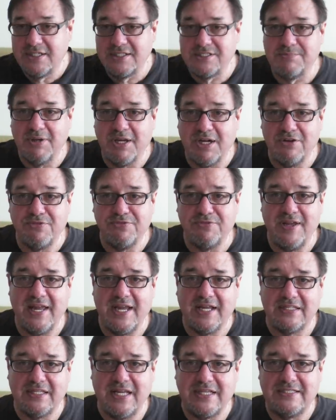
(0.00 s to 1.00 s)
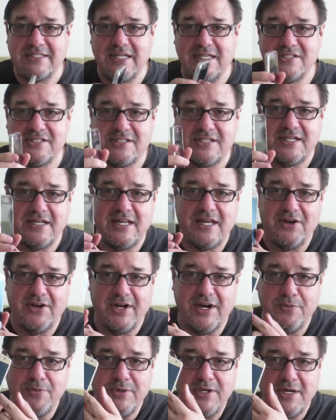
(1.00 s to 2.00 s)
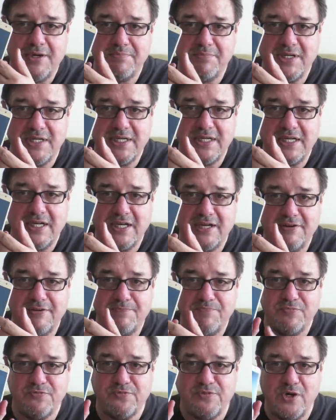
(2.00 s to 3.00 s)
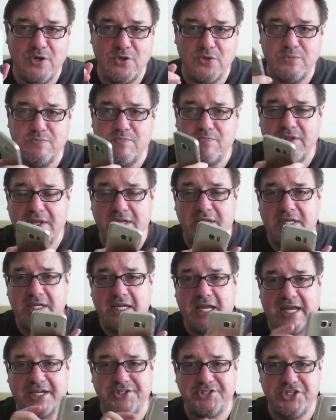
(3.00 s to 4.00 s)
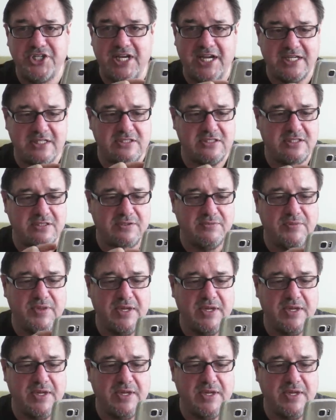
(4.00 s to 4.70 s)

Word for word: As a matter of fact, I tested it out. I went on my uh, phone, I checked